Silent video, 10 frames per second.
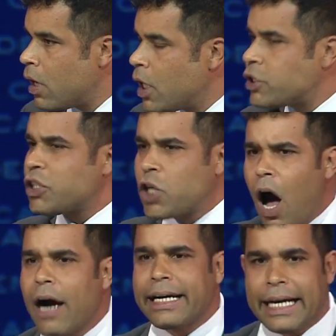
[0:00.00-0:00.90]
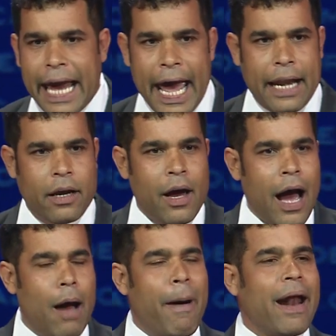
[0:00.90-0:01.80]
to talk again
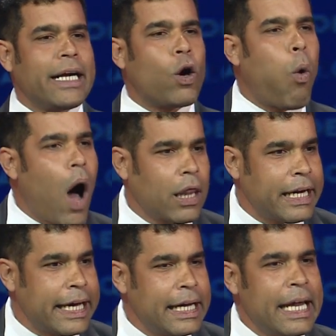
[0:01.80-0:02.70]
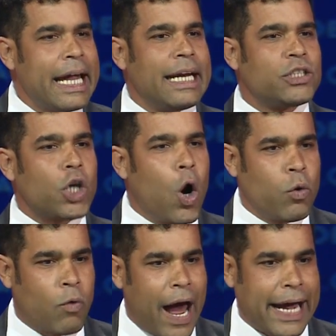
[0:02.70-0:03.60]
about equality in its
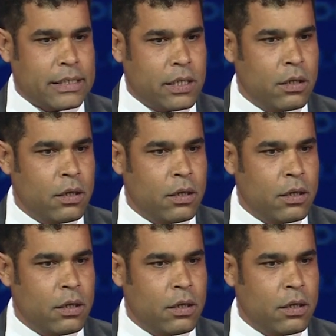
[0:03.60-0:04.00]
own right.